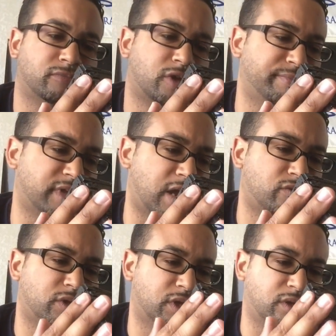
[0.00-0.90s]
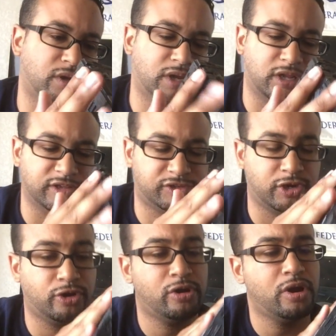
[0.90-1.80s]
comes out and gets
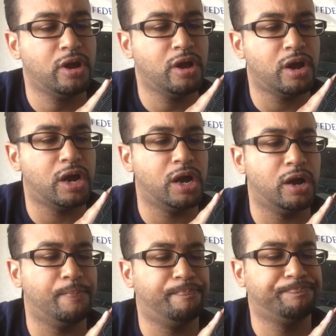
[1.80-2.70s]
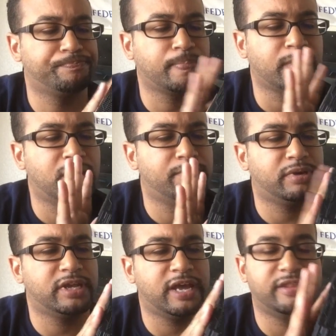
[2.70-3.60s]
here.
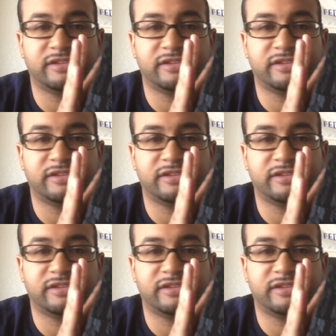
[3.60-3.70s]
But yeah,